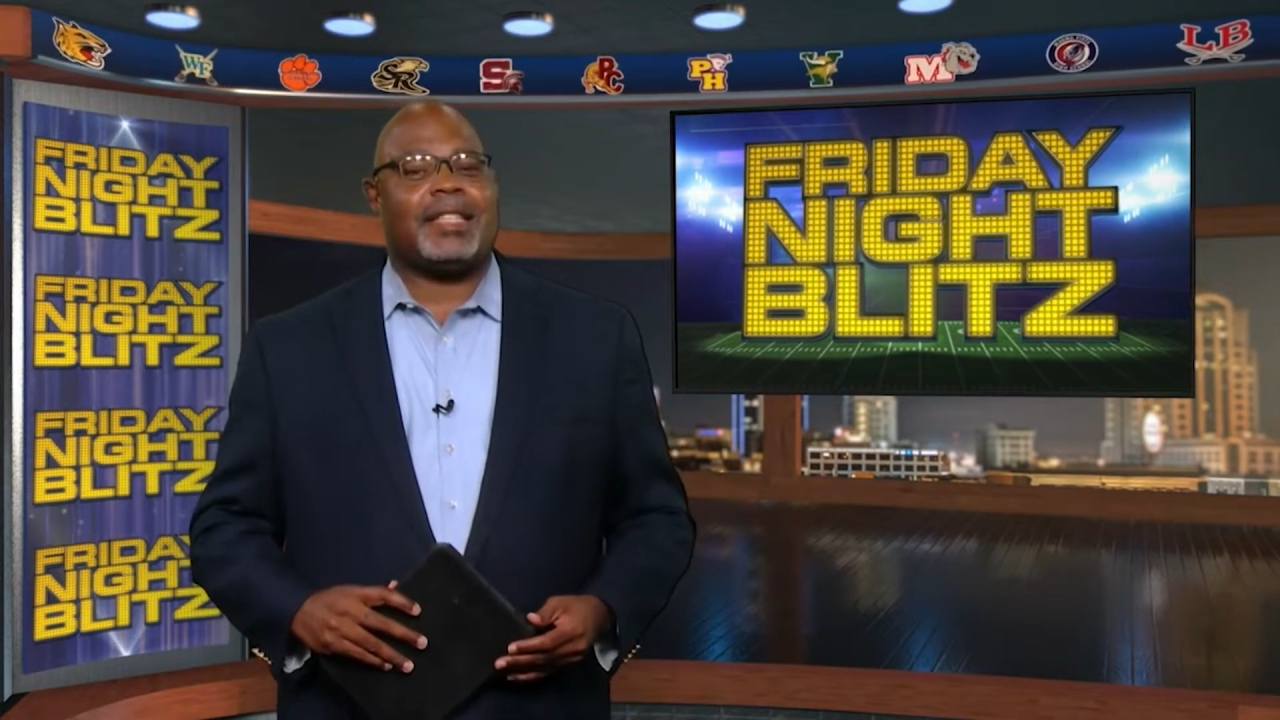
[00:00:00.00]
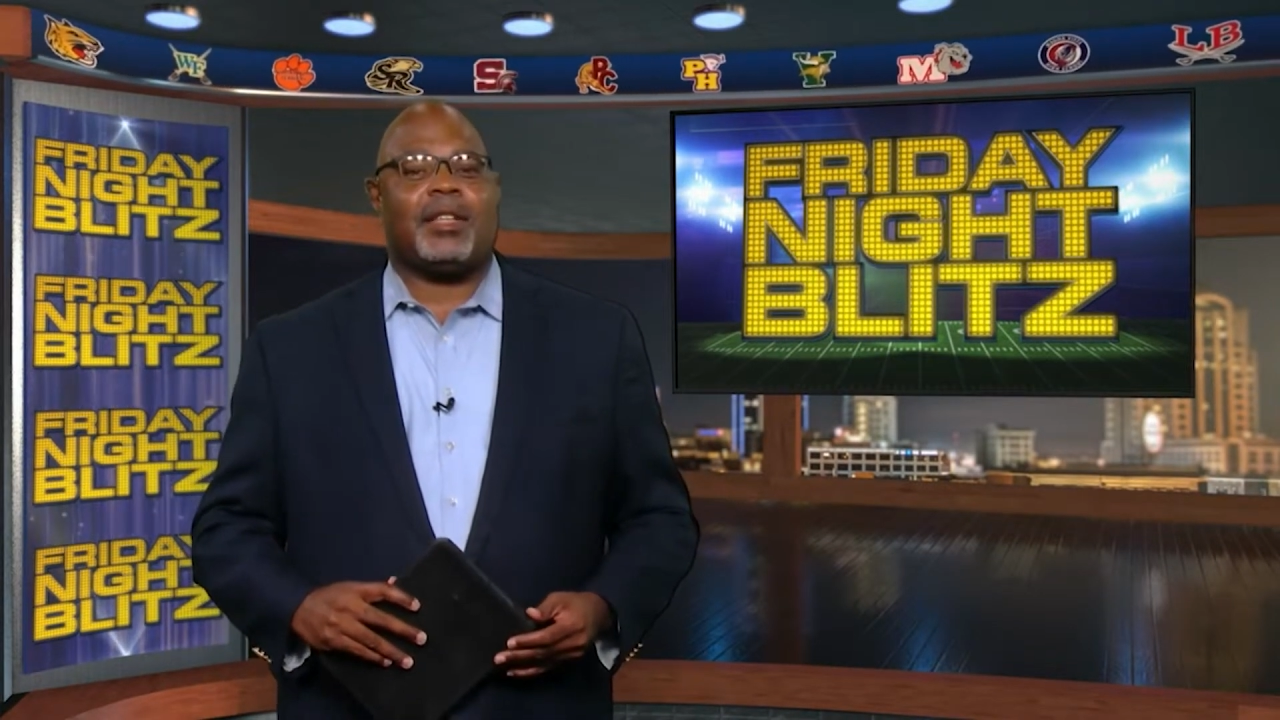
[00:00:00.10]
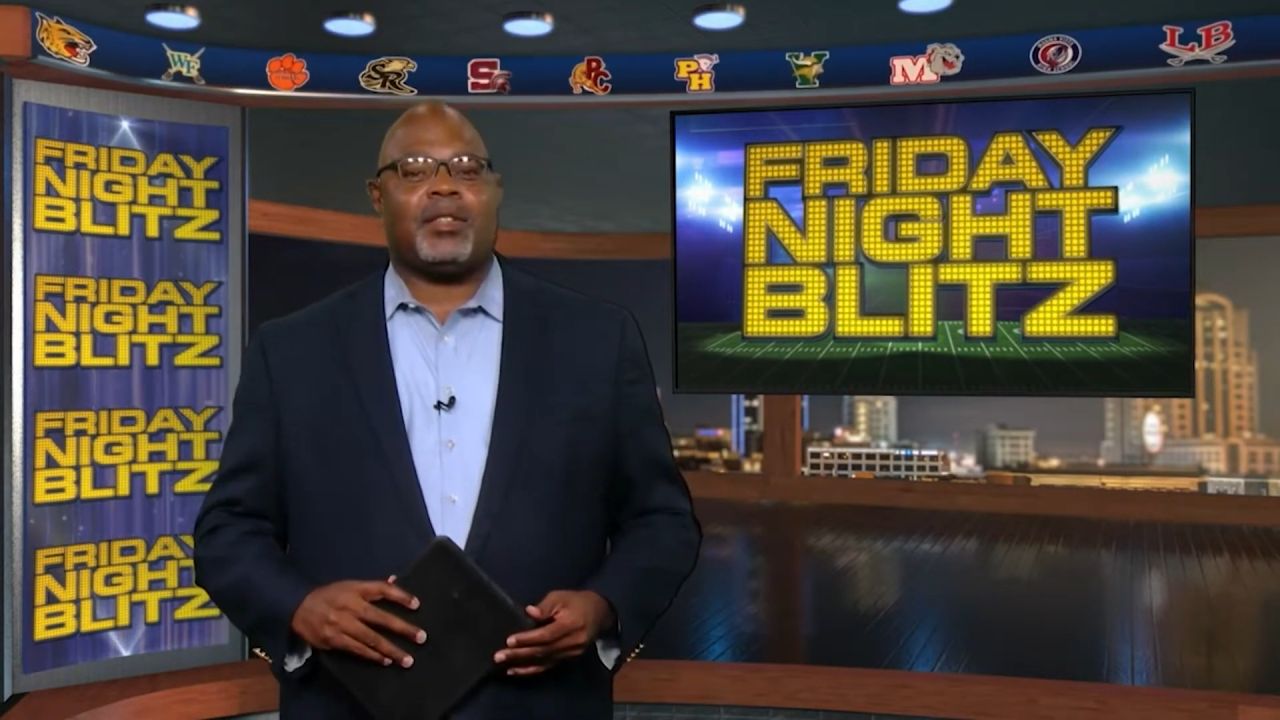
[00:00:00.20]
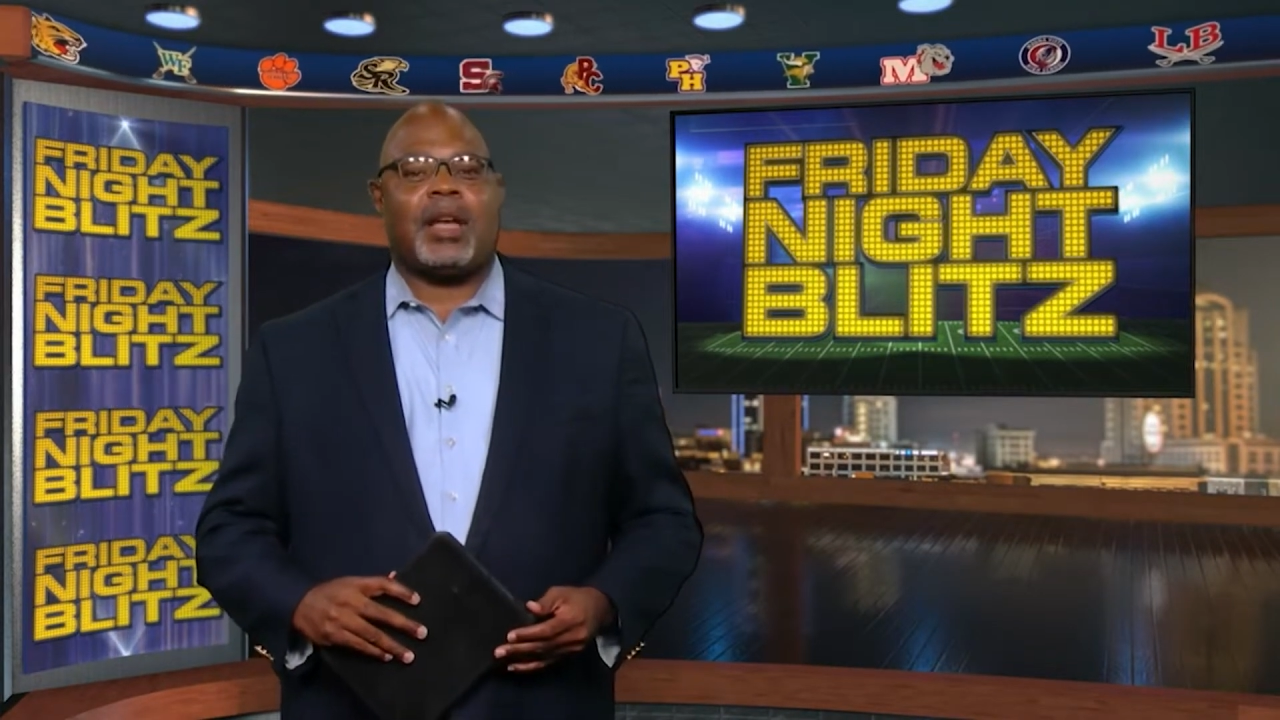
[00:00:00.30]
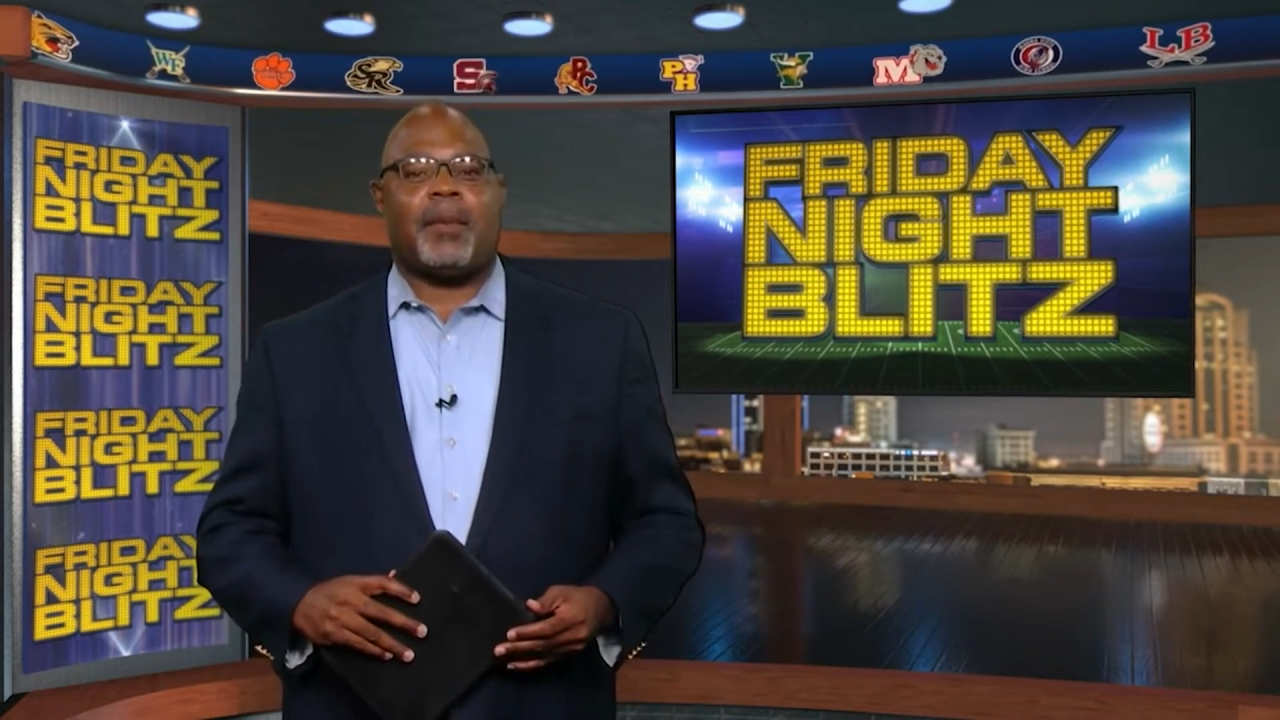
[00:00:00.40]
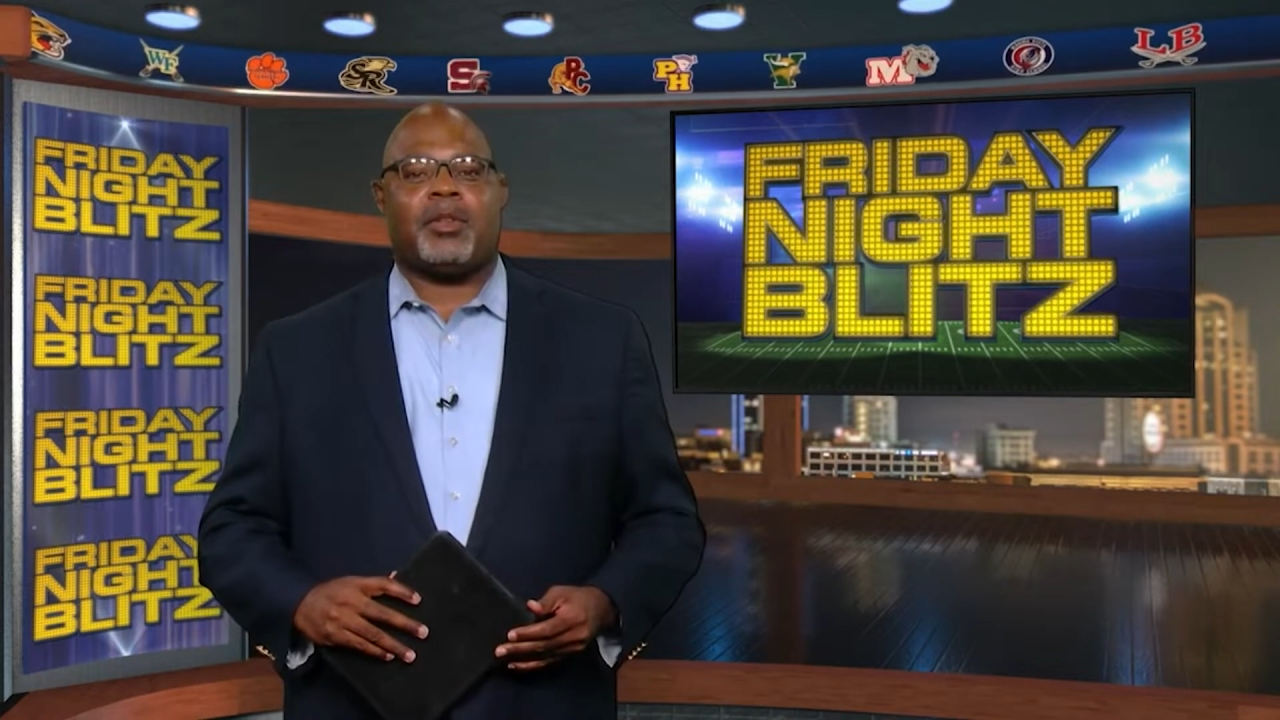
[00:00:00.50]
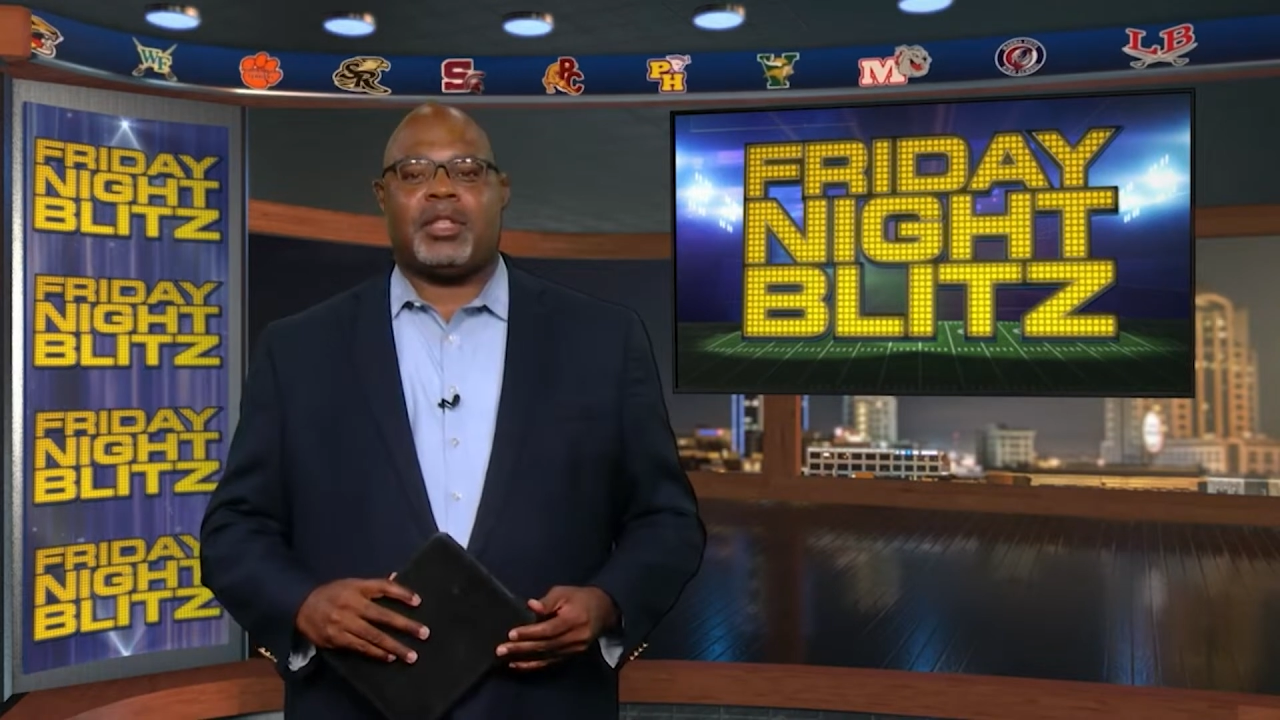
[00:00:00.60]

Hilltoppers.